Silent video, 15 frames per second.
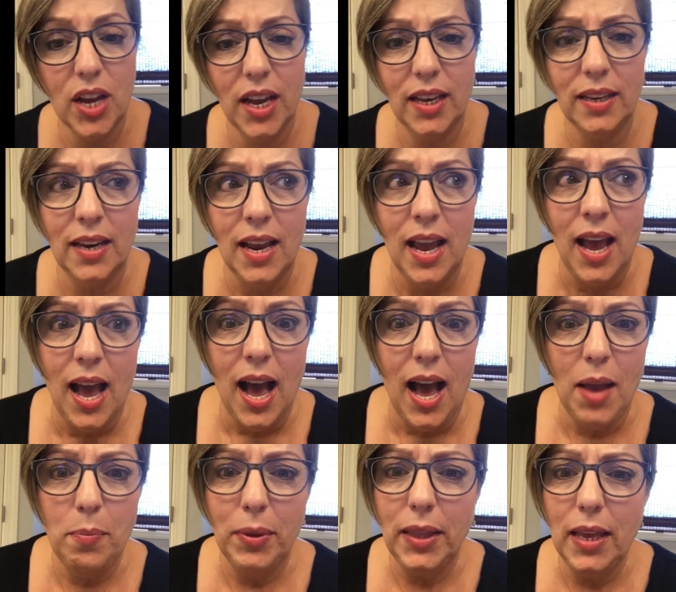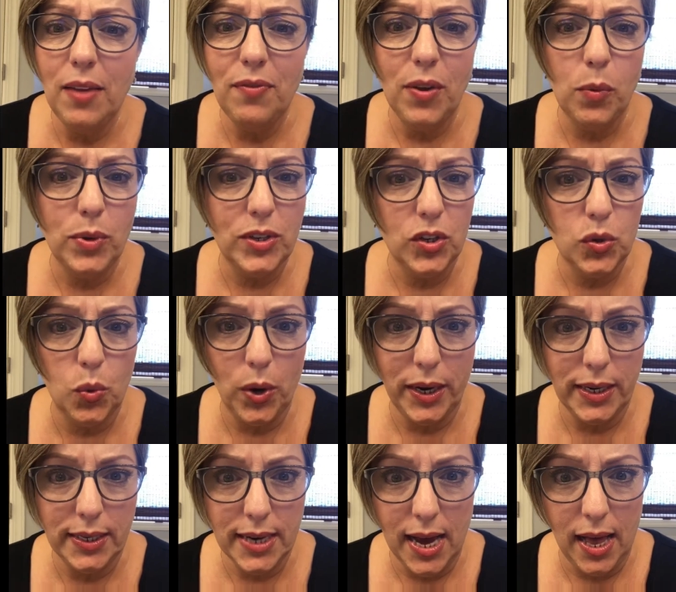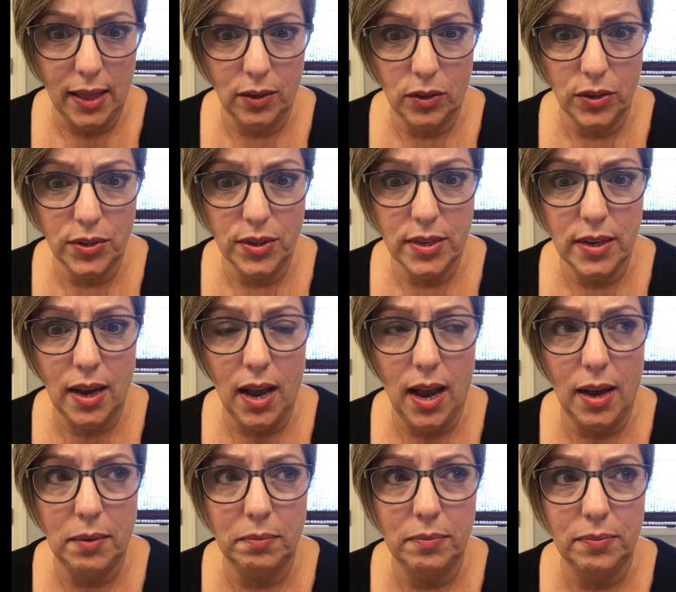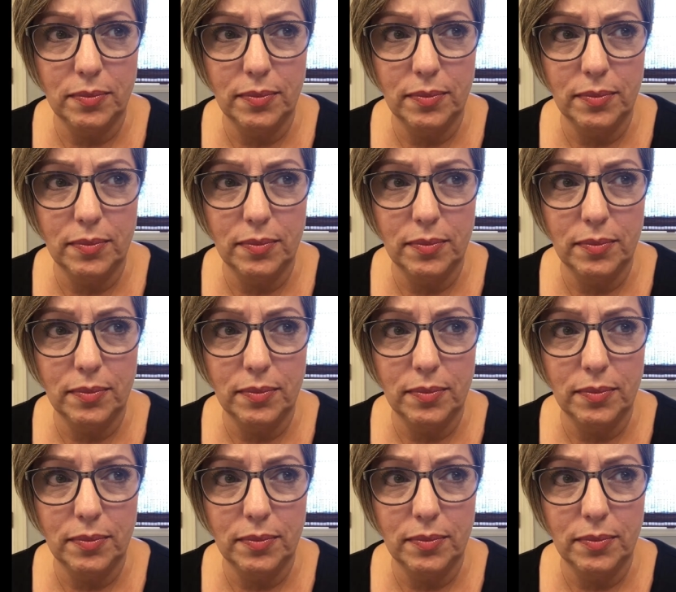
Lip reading: And I believe it was $20,